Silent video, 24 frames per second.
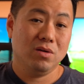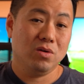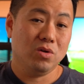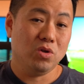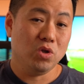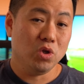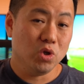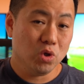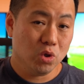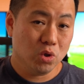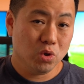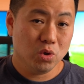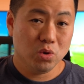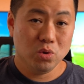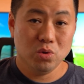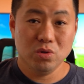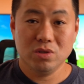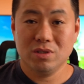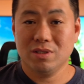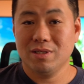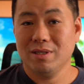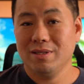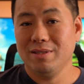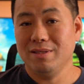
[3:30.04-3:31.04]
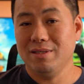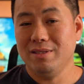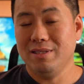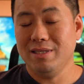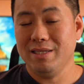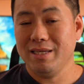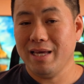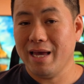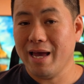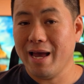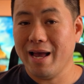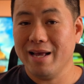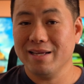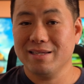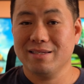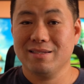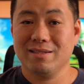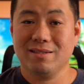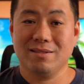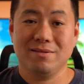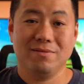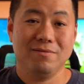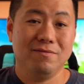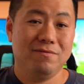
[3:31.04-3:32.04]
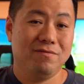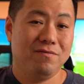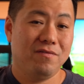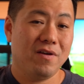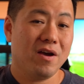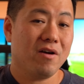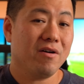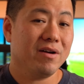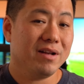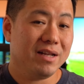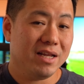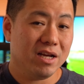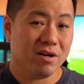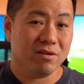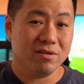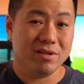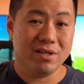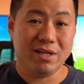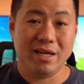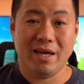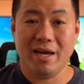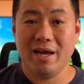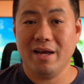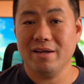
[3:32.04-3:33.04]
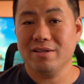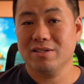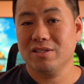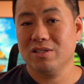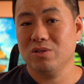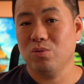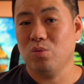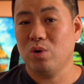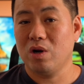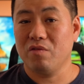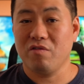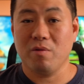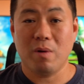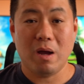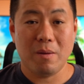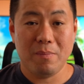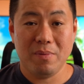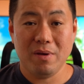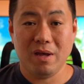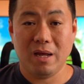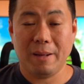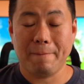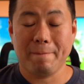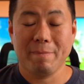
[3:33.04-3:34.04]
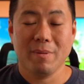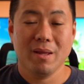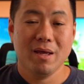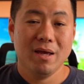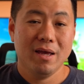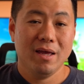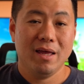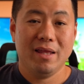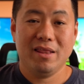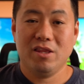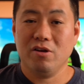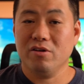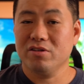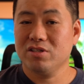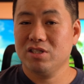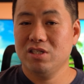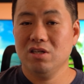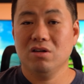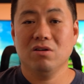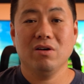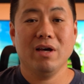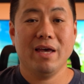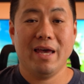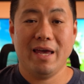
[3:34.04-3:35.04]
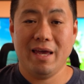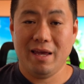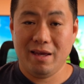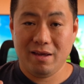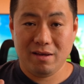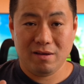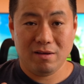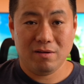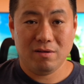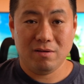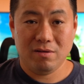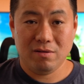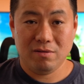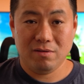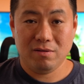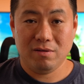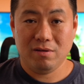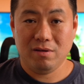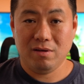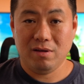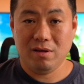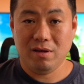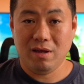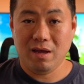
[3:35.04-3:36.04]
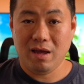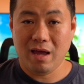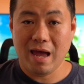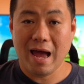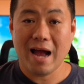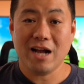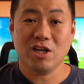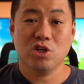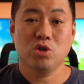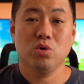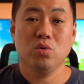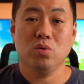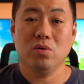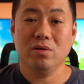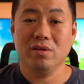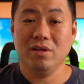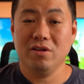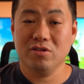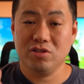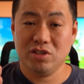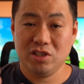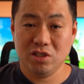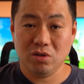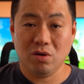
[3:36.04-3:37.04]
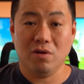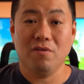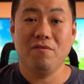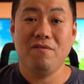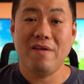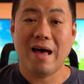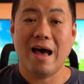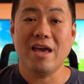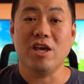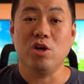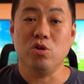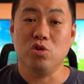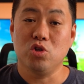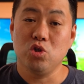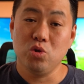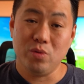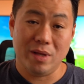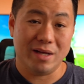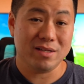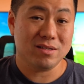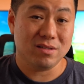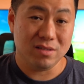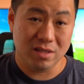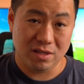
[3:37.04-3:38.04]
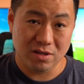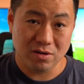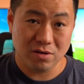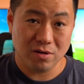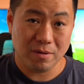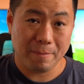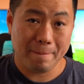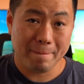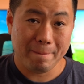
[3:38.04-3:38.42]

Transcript: used, DS, very near DS, whatever it might be, there's still a value to that sneaker.